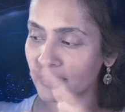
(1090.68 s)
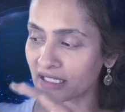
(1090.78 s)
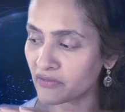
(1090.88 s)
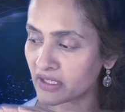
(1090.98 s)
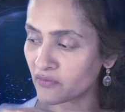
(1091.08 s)

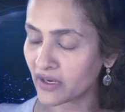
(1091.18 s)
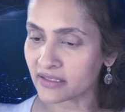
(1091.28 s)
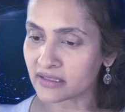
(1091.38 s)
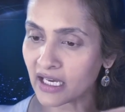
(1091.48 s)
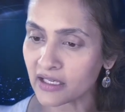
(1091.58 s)
leaving
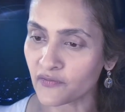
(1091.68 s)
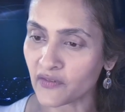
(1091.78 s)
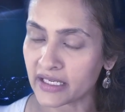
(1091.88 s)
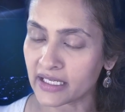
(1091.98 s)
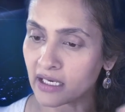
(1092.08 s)
advice how to
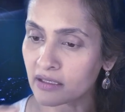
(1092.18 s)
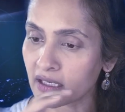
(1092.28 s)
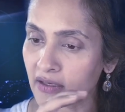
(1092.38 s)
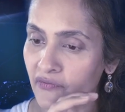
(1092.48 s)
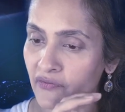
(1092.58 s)
find out
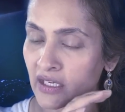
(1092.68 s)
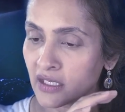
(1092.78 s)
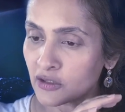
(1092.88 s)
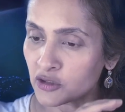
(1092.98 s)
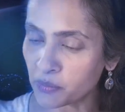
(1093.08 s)
if
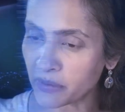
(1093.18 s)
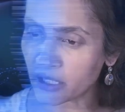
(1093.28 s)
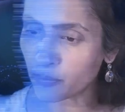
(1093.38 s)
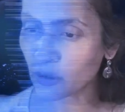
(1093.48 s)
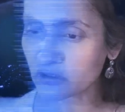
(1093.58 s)
you should be in a
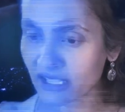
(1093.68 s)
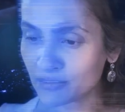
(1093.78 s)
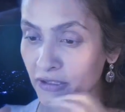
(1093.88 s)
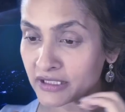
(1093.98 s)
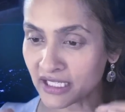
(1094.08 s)

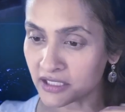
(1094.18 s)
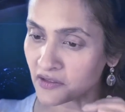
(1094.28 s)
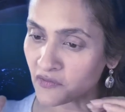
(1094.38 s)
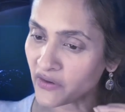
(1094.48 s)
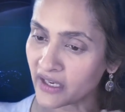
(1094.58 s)

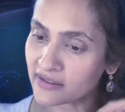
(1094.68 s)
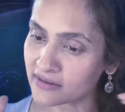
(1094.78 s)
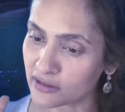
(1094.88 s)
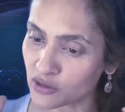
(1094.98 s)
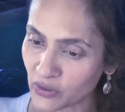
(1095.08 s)
post-exploitation phase
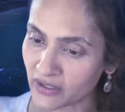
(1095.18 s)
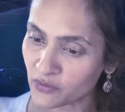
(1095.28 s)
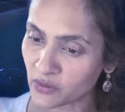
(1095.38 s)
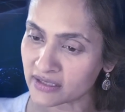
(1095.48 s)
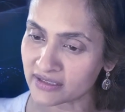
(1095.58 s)
and doing
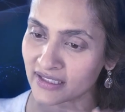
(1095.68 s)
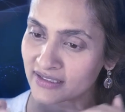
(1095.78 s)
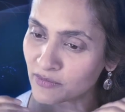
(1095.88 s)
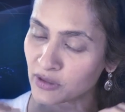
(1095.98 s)
forensics?